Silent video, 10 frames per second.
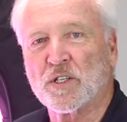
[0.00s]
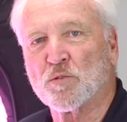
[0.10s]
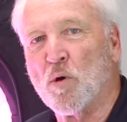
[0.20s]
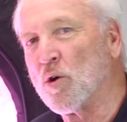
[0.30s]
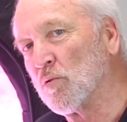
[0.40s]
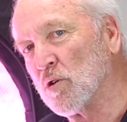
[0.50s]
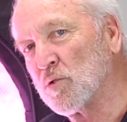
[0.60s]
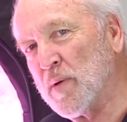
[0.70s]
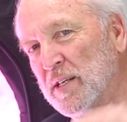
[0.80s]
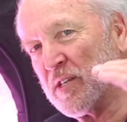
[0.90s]
in a small grow
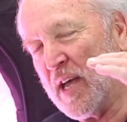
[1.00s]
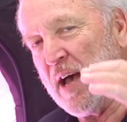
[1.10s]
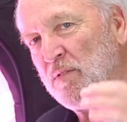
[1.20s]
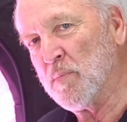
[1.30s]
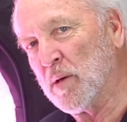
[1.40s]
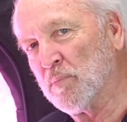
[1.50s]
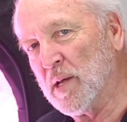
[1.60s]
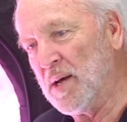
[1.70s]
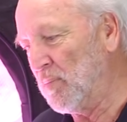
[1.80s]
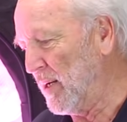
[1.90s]
space to have a big
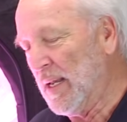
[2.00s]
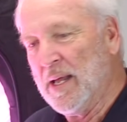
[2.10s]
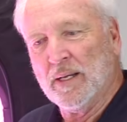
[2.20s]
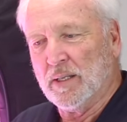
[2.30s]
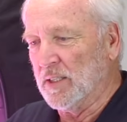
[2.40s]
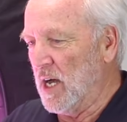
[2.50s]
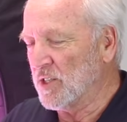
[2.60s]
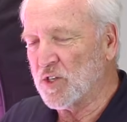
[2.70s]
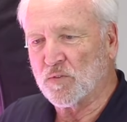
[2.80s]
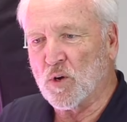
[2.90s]
plant, but
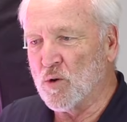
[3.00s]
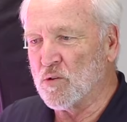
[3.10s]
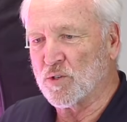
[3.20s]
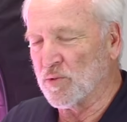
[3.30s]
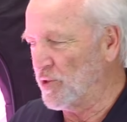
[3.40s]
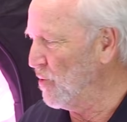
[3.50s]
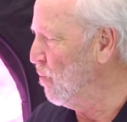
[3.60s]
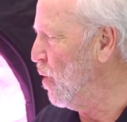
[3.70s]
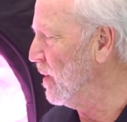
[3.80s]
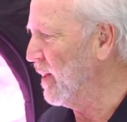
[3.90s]
lots of growers will do
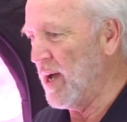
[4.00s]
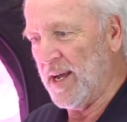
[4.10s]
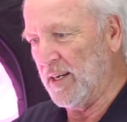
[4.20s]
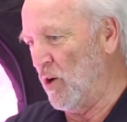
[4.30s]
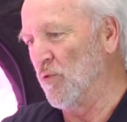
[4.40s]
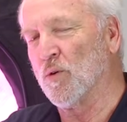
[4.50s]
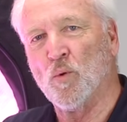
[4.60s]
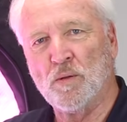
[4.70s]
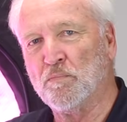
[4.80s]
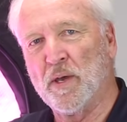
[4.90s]
one light over
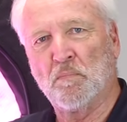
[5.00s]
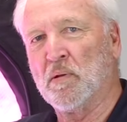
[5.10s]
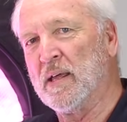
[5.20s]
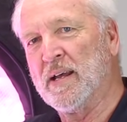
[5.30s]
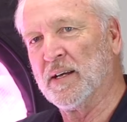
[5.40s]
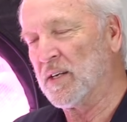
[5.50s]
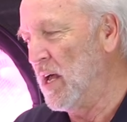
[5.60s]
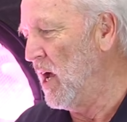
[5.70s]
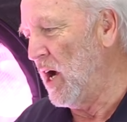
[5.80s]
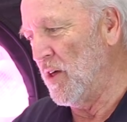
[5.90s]
one big plant.
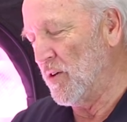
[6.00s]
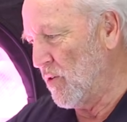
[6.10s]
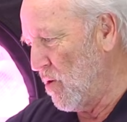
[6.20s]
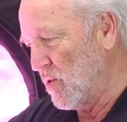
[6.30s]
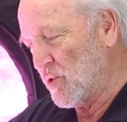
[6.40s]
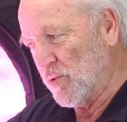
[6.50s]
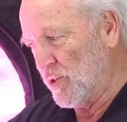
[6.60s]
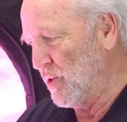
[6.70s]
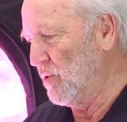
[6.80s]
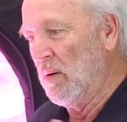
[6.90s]
Other growers will
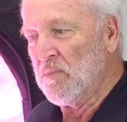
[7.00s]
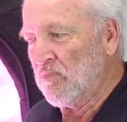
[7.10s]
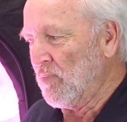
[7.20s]
do